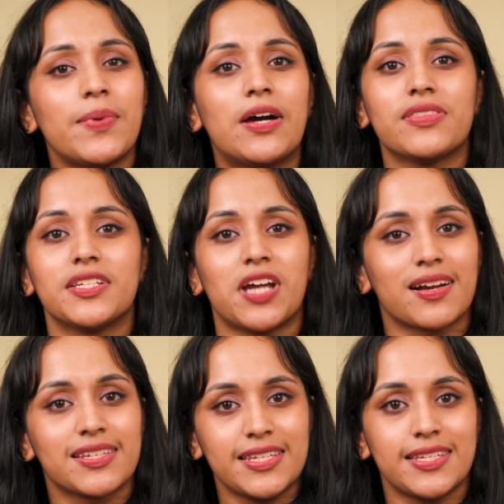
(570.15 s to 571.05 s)
about the
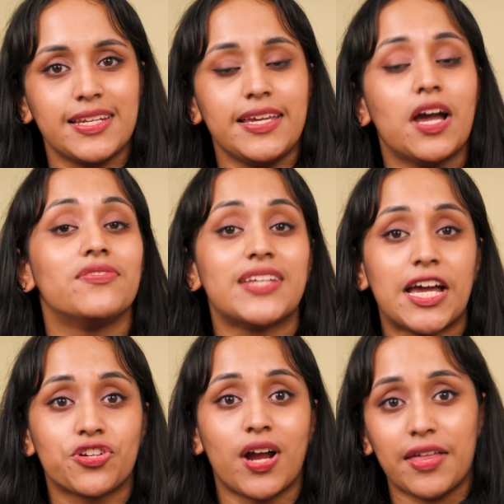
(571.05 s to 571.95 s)
toxicity of
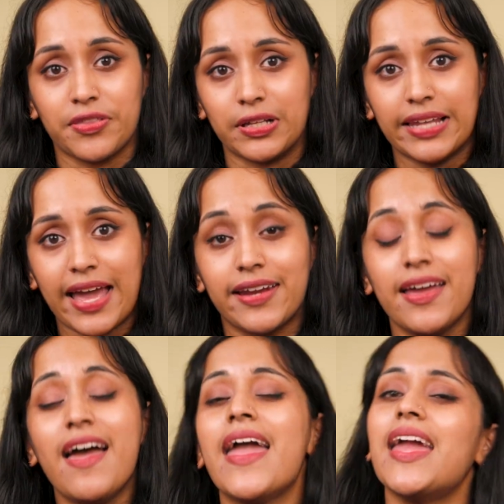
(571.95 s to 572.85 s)
tetraethyl lead
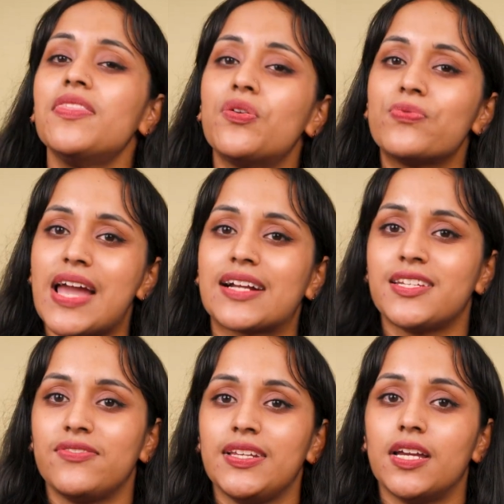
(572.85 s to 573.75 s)
and the
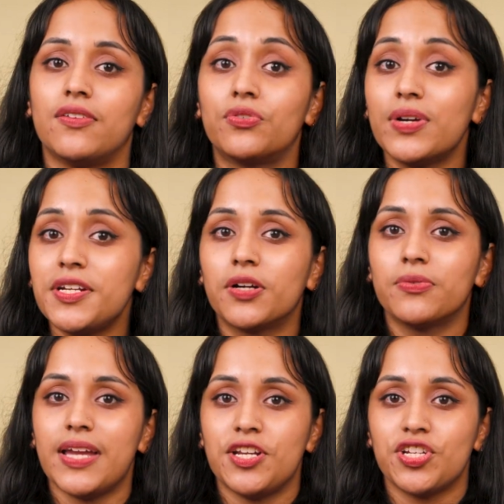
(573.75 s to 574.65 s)
reactivity of Grignard
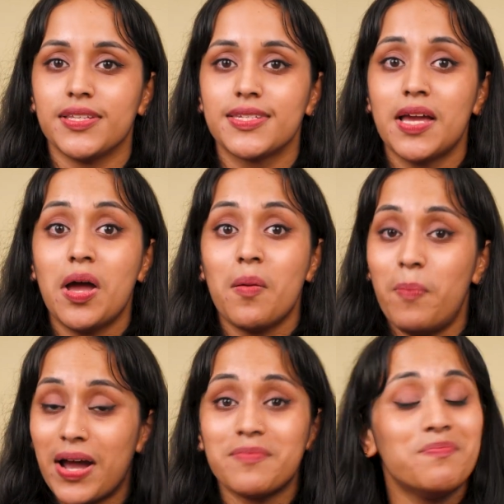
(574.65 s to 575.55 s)
reagents.
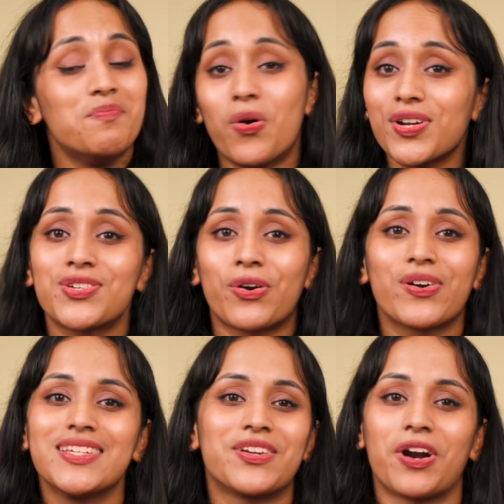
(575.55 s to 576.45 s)
But more
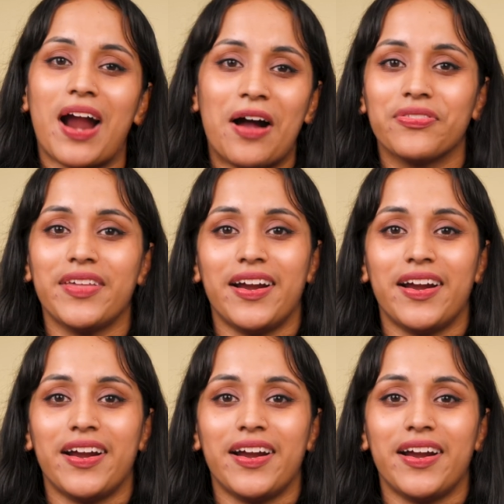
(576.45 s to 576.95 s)
stories are out